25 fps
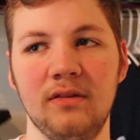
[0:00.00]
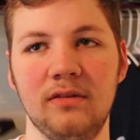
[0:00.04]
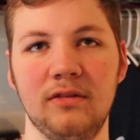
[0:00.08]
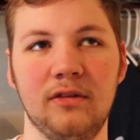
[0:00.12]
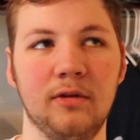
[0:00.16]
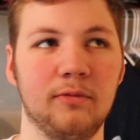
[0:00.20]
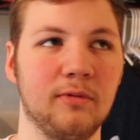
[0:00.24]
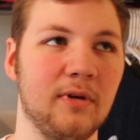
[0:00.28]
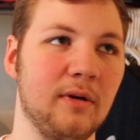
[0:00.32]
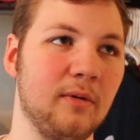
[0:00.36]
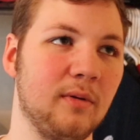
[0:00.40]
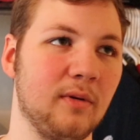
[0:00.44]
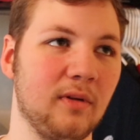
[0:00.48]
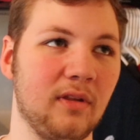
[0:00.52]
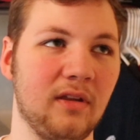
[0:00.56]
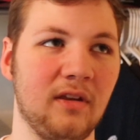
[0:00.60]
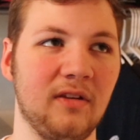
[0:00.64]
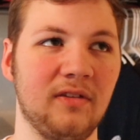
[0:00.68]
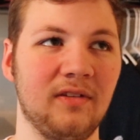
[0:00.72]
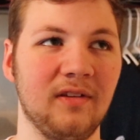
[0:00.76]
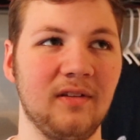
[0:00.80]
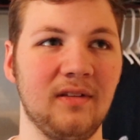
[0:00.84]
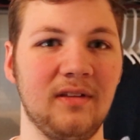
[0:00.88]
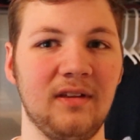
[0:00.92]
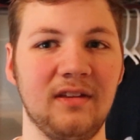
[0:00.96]
the
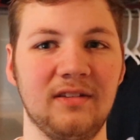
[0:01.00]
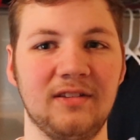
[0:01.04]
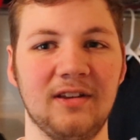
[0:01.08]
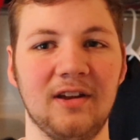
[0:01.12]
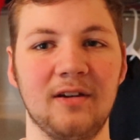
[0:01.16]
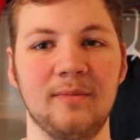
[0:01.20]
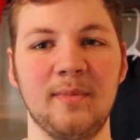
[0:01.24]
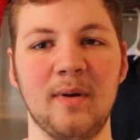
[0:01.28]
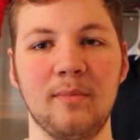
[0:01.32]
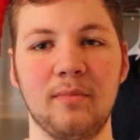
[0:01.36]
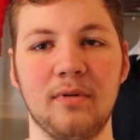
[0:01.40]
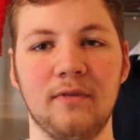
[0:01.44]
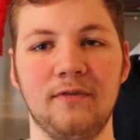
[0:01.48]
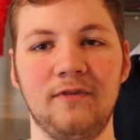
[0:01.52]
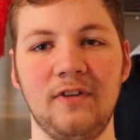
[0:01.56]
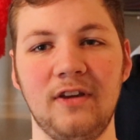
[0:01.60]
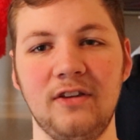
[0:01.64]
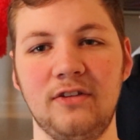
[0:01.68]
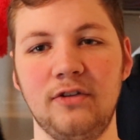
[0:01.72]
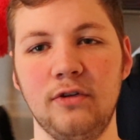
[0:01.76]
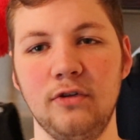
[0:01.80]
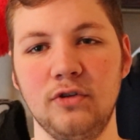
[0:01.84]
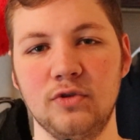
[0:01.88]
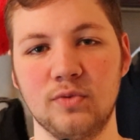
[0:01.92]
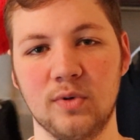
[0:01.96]
re-release at least, I remember
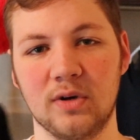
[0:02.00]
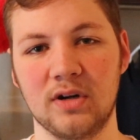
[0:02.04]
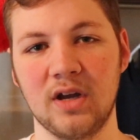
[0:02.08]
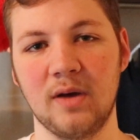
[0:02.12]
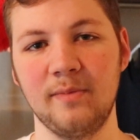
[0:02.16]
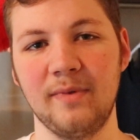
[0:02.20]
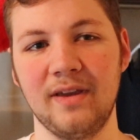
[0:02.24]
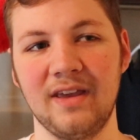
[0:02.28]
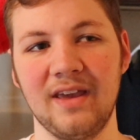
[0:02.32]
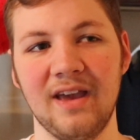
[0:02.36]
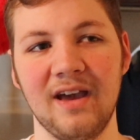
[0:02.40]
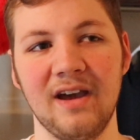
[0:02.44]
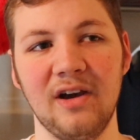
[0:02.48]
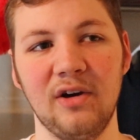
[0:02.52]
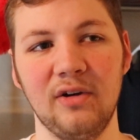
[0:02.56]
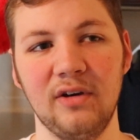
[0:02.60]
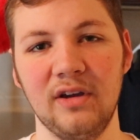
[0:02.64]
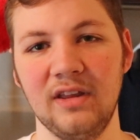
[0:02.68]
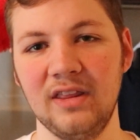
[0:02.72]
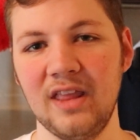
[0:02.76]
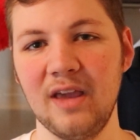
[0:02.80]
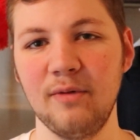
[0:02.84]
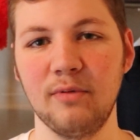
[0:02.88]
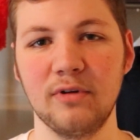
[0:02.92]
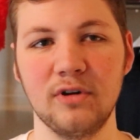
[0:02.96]
V2s were coming out
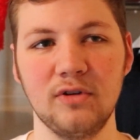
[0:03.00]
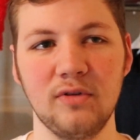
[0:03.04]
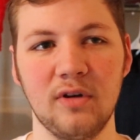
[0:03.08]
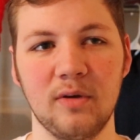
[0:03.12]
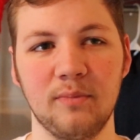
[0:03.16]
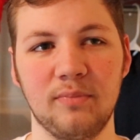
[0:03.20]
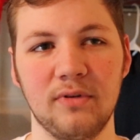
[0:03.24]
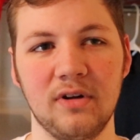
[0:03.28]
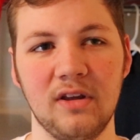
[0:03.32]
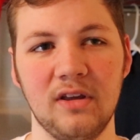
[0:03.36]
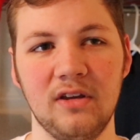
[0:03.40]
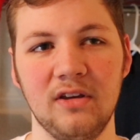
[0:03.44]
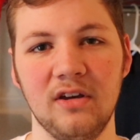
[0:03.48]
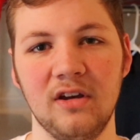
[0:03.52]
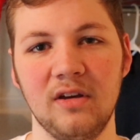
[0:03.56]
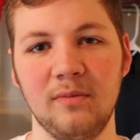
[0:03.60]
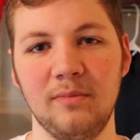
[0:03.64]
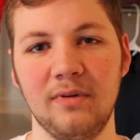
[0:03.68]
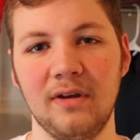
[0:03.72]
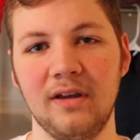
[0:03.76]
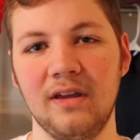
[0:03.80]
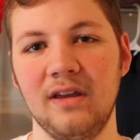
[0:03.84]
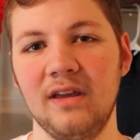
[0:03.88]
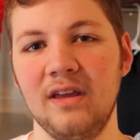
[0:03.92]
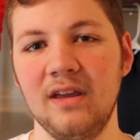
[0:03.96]
and they were doing pretty good,
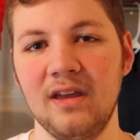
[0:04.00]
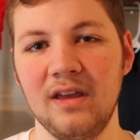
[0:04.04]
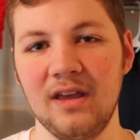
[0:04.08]
but